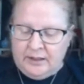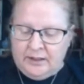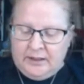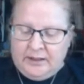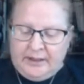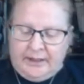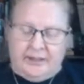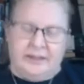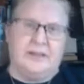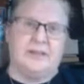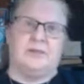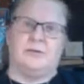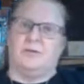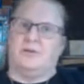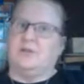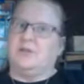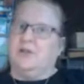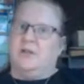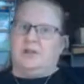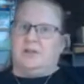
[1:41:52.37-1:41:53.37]
and as a
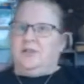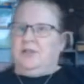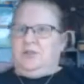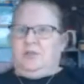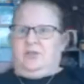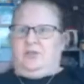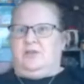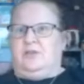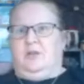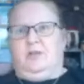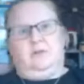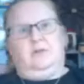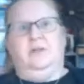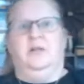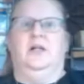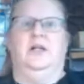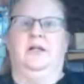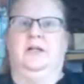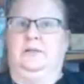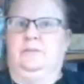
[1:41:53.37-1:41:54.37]
result it just got
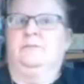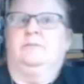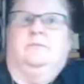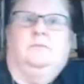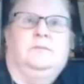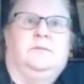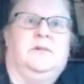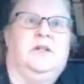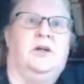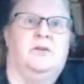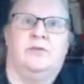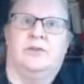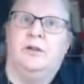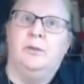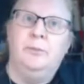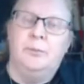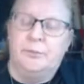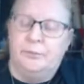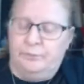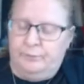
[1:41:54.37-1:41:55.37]
covered up.
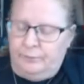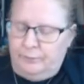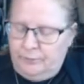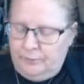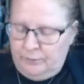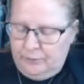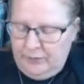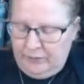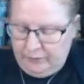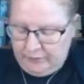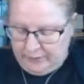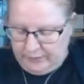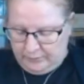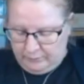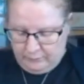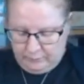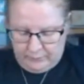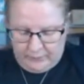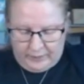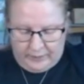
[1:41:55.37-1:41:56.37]
If it's
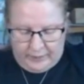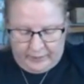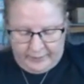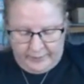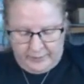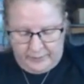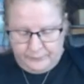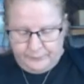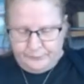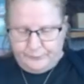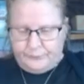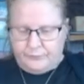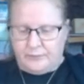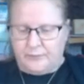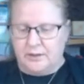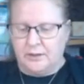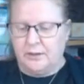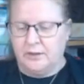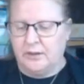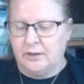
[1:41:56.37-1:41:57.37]
the light,
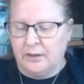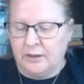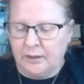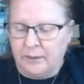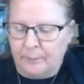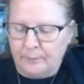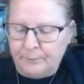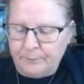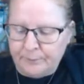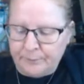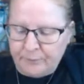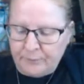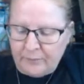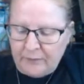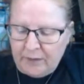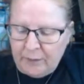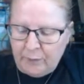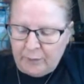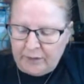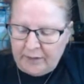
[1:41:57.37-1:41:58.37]

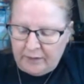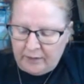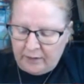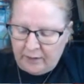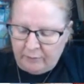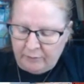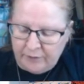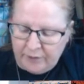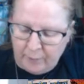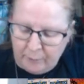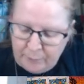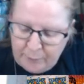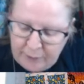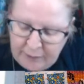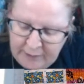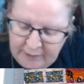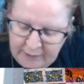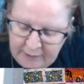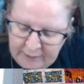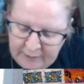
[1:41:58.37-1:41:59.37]
it would get covered up. But
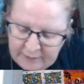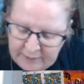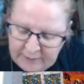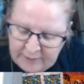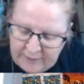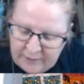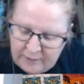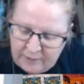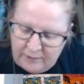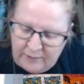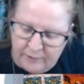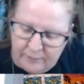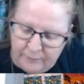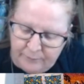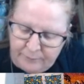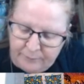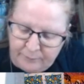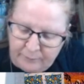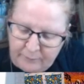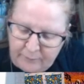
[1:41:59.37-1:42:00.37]
I had this
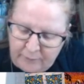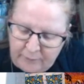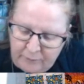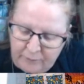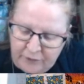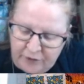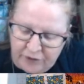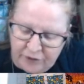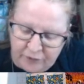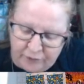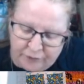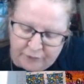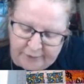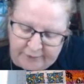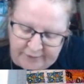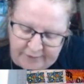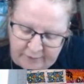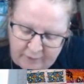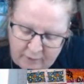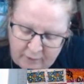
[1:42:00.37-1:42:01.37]
vision for a
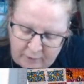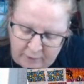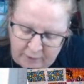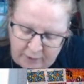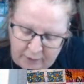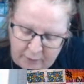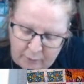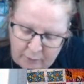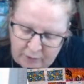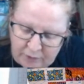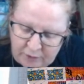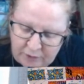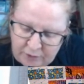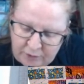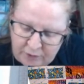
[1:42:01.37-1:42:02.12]
song that I wanted